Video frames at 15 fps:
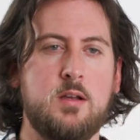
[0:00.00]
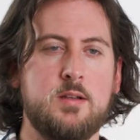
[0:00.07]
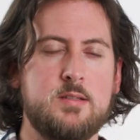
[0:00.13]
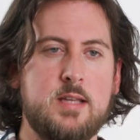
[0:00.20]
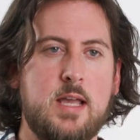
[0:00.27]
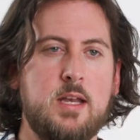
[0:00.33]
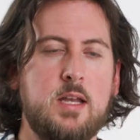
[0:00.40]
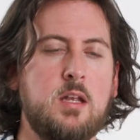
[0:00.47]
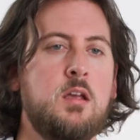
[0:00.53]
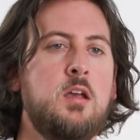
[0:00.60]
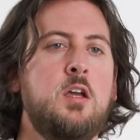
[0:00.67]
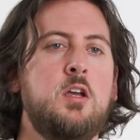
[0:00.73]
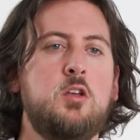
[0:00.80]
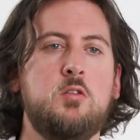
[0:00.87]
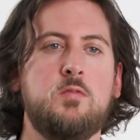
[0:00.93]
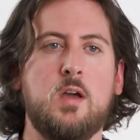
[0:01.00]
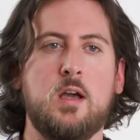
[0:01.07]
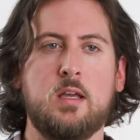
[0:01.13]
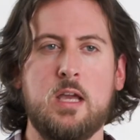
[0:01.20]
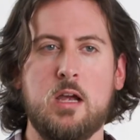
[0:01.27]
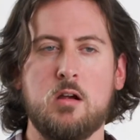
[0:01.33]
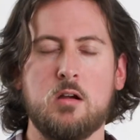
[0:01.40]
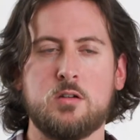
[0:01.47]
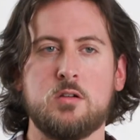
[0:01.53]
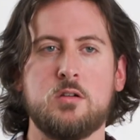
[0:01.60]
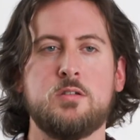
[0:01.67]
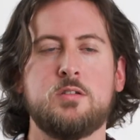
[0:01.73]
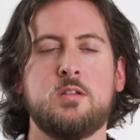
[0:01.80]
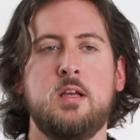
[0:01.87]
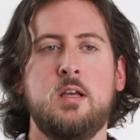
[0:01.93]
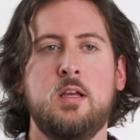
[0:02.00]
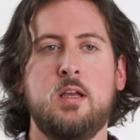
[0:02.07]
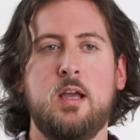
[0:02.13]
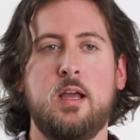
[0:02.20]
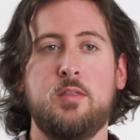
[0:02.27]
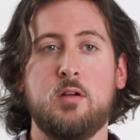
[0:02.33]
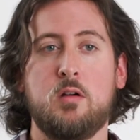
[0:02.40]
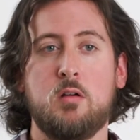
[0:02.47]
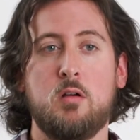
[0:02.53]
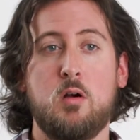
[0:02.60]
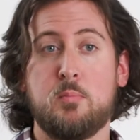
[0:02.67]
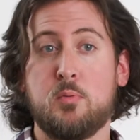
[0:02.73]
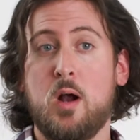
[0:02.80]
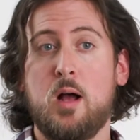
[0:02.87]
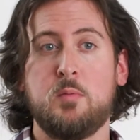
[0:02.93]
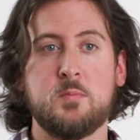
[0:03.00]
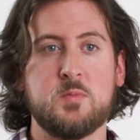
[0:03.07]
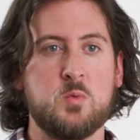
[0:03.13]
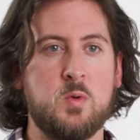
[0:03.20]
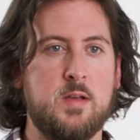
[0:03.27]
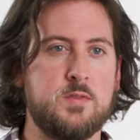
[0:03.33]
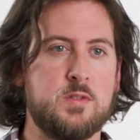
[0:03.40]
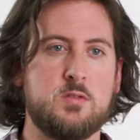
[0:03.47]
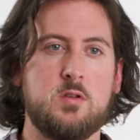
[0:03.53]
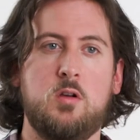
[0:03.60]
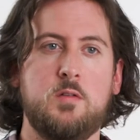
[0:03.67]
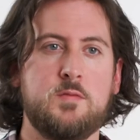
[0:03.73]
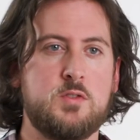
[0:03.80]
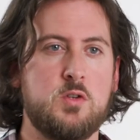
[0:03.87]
a setting, you've got characters, and there are problems we have to solve.